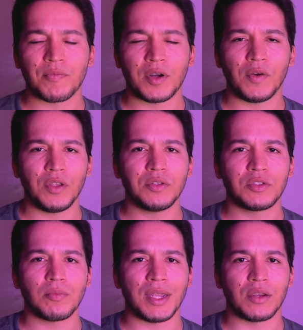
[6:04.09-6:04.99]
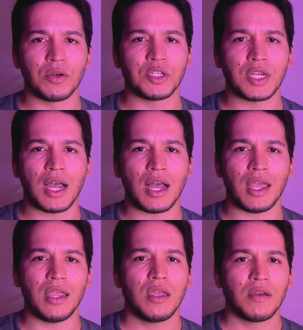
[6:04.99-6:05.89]
very used to my Cush
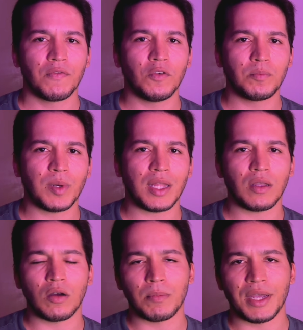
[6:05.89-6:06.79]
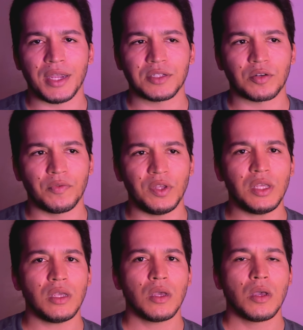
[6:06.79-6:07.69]
high foot pad on my XRV.